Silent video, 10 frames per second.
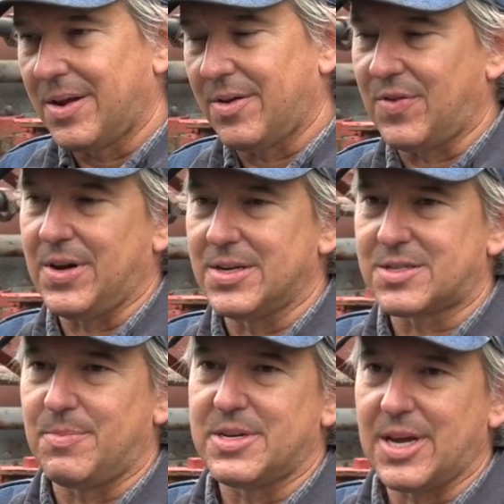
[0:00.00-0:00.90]
If it needs
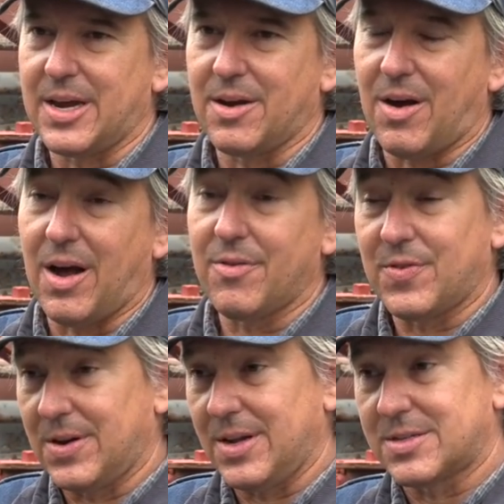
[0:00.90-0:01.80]
to be taken off,
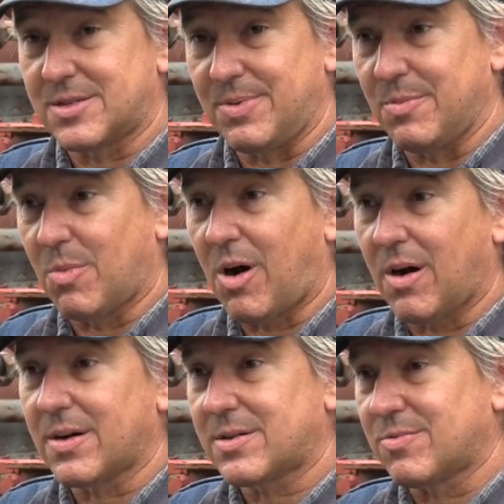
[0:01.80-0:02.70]
it needs to be
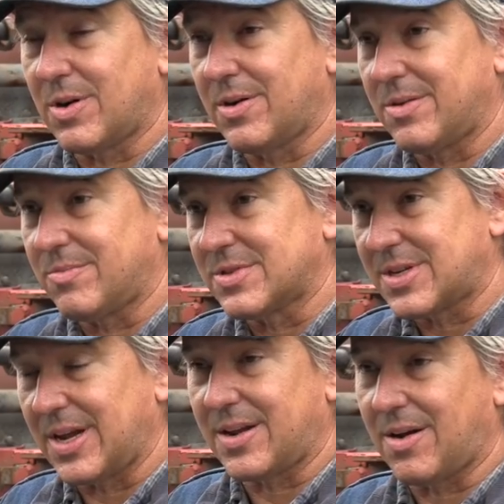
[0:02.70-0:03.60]
marked where it was
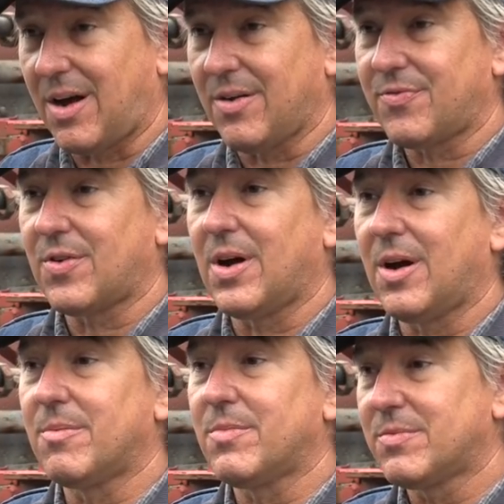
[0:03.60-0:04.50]
taken off
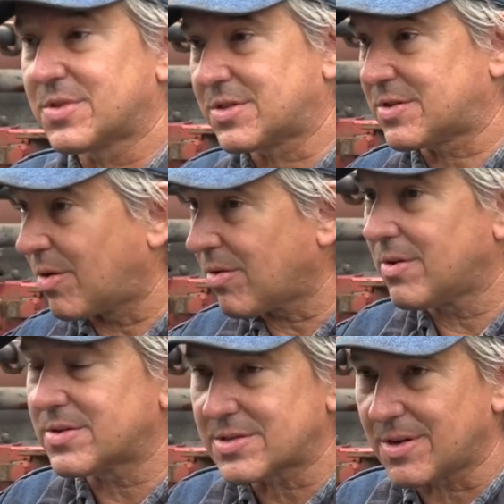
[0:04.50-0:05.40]
from,
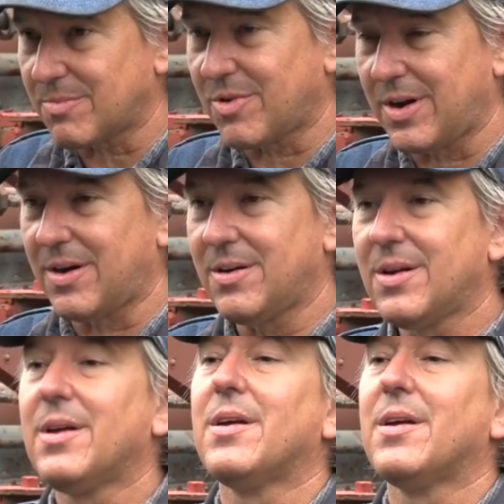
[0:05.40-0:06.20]
stored somewhere,